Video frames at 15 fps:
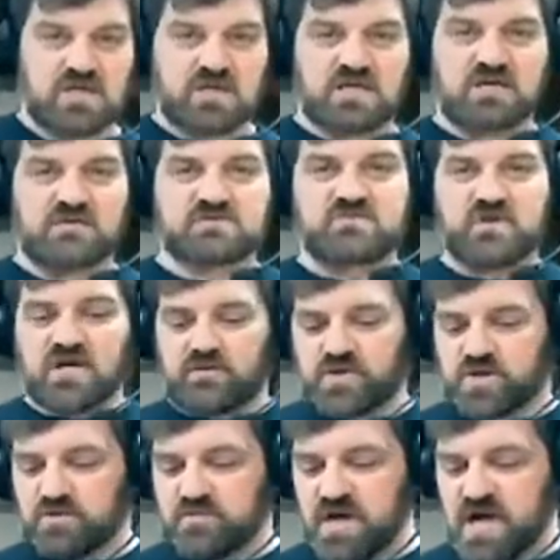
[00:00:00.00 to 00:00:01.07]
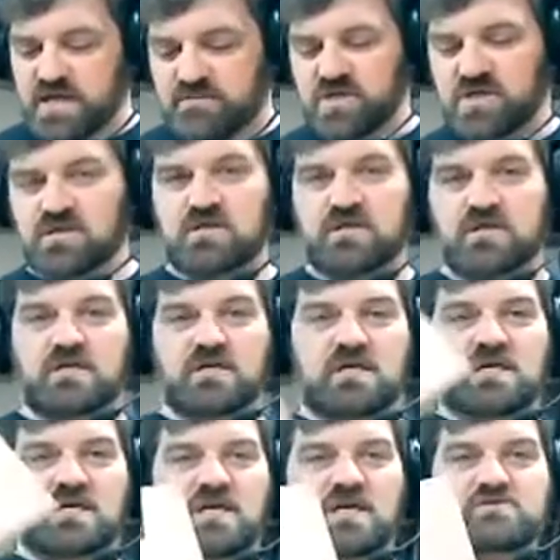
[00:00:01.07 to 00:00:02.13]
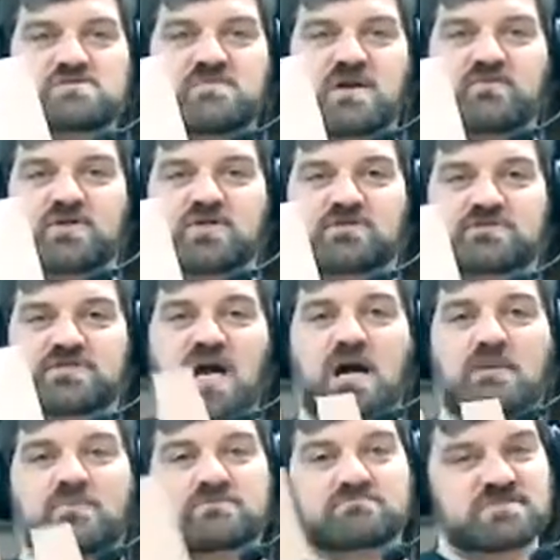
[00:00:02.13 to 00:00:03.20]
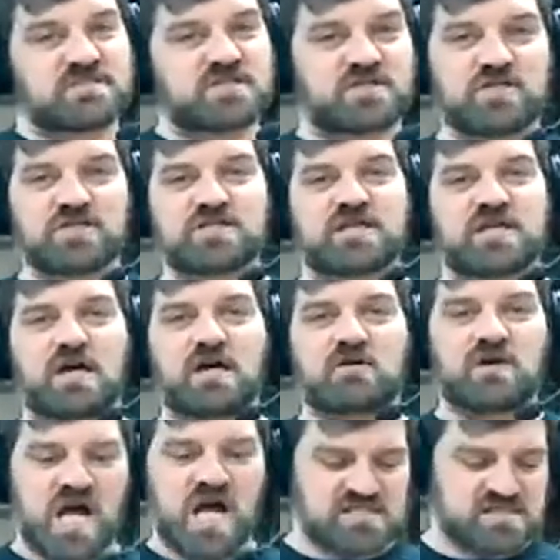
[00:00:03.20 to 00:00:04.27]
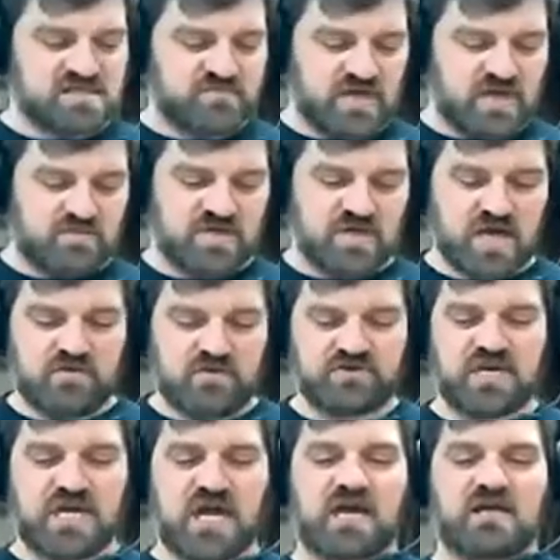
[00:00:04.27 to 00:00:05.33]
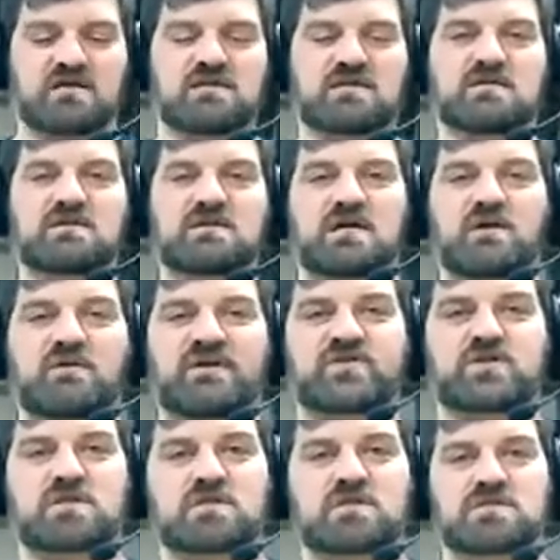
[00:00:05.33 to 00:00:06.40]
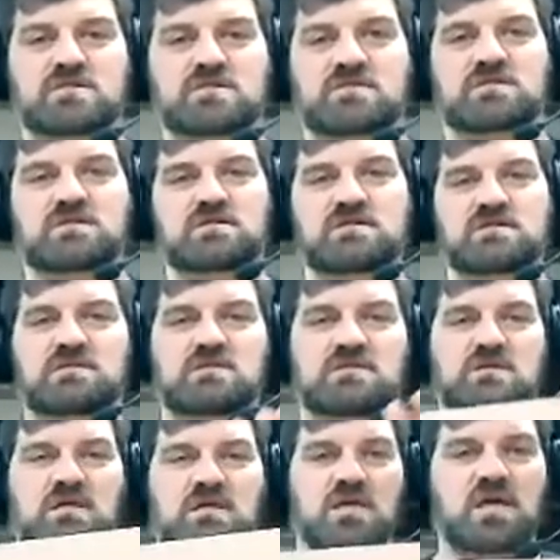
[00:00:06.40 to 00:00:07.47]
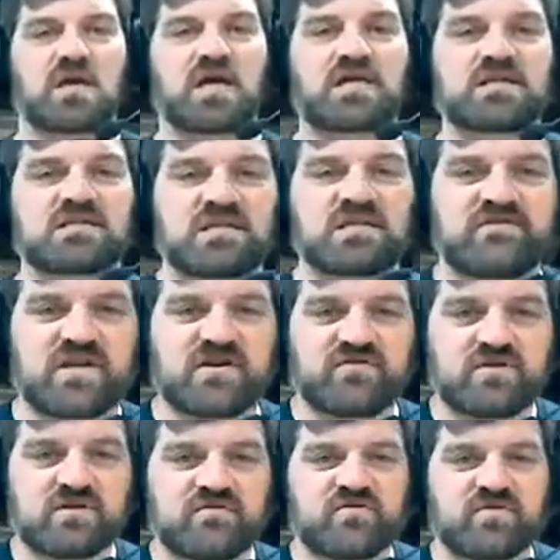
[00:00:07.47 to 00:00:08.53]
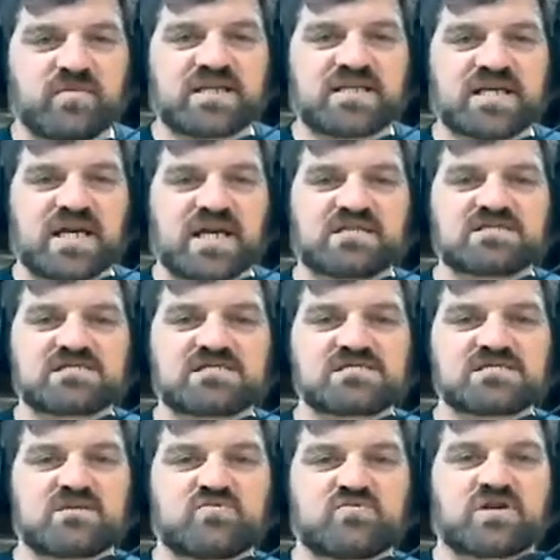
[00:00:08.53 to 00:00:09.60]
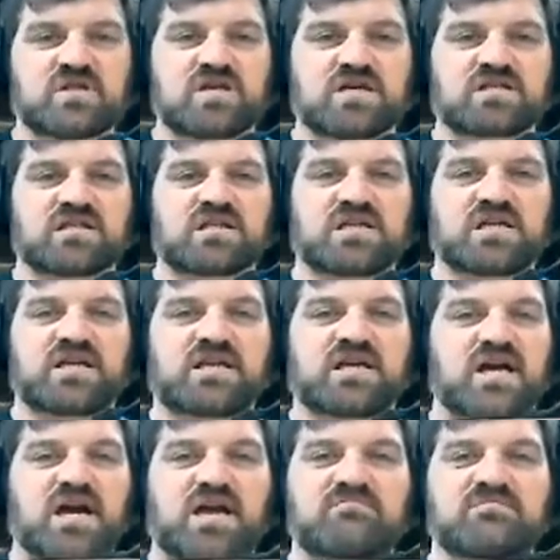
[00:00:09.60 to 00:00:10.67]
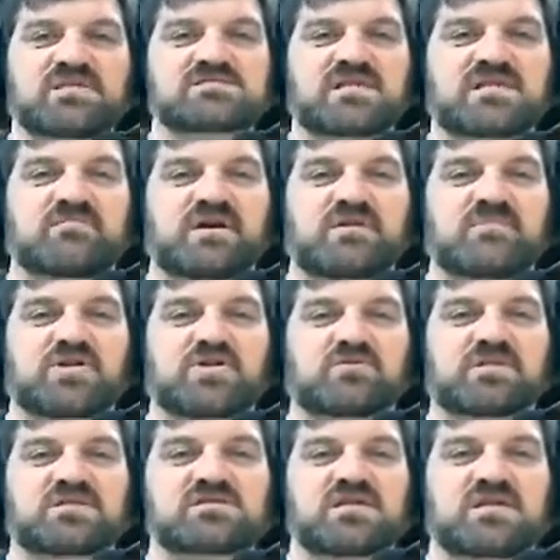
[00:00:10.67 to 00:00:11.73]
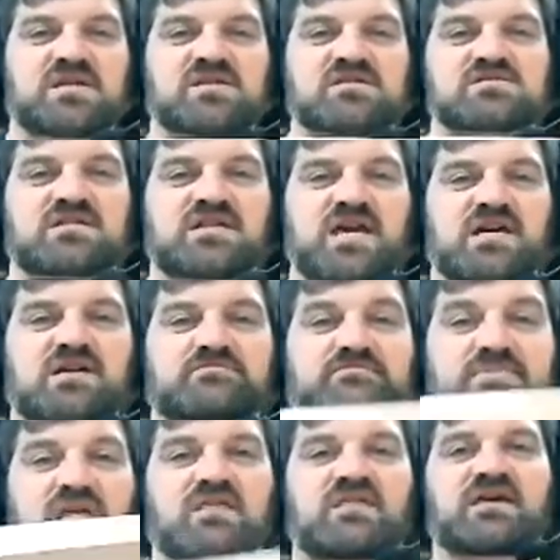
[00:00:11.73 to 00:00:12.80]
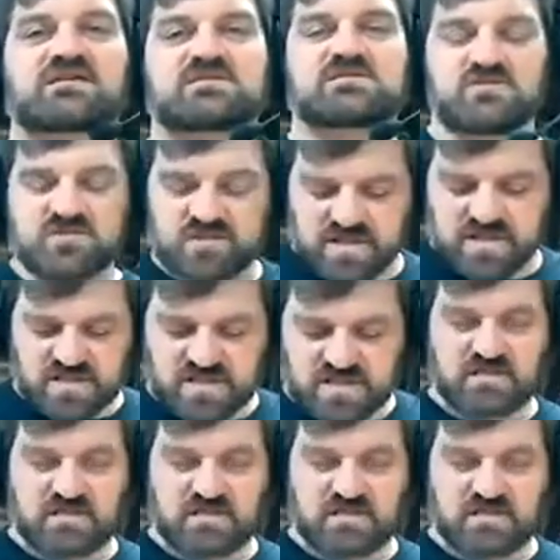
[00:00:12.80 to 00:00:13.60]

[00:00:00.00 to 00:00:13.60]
Here was my original bottom. Here was my original top. Good to go. Awesome. I'm great with that. However, I didn't leave enough room for my tenons. Somewhere along the line, I missed up my measurements. So now that's useless.